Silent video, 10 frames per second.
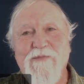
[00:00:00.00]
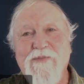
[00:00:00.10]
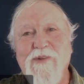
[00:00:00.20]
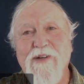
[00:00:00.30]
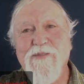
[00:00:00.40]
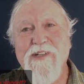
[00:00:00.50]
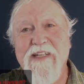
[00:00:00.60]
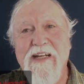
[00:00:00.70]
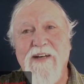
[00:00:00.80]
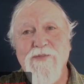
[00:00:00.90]
when we
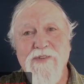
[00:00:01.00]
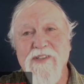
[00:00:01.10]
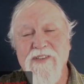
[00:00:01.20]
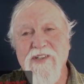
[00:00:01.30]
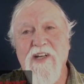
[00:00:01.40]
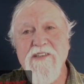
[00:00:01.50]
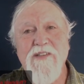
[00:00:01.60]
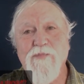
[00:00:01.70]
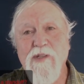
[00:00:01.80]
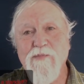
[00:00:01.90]
got out to talk
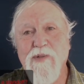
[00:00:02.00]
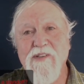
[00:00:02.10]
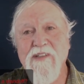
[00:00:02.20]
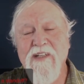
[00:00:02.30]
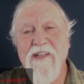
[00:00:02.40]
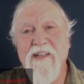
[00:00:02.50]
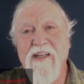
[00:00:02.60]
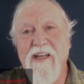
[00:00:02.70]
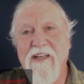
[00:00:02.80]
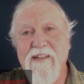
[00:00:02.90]
to people,
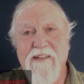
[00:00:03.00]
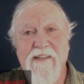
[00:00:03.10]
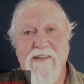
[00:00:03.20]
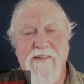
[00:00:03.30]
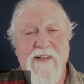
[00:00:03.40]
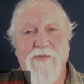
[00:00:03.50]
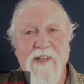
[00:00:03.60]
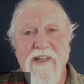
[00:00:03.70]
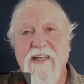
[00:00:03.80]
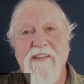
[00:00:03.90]
and
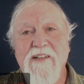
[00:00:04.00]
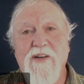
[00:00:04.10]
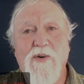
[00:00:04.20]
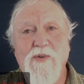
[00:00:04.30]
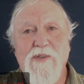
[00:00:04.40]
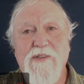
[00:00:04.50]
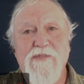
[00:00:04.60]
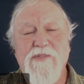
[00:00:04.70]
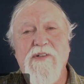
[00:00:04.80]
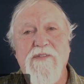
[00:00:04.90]
we had the goal
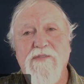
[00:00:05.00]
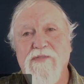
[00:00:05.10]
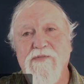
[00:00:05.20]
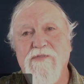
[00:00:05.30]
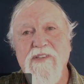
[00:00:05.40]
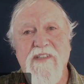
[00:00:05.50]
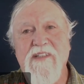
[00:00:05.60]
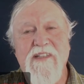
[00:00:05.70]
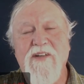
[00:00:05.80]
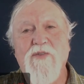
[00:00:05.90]
of
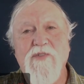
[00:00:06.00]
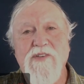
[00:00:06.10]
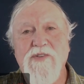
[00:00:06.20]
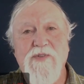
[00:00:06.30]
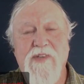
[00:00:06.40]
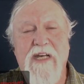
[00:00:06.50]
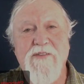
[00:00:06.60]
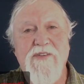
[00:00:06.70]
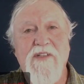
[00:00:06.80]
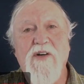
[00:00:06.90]
visiting over
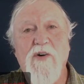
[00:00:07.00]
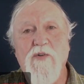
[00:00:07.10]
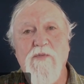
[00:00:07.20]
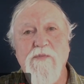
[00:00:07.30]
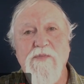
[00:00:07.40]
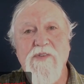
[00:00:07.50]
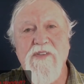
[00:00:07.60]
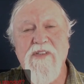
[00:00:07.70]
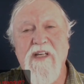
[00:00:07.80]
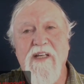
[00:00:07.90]
2,000
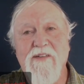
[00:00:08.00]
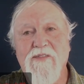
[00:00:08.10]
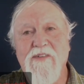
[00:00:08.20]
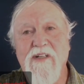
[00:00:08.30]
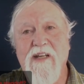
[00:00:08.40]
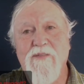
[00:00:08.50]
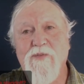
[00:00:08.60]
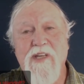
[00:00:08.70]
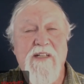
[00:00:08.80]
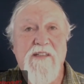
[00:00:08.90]
homes, and
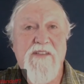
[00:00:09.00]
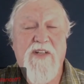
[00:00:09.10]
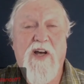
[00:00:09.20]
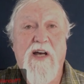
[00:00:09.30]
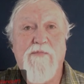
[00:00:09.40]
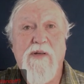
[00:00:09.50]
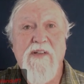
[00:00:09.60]
we had to stop,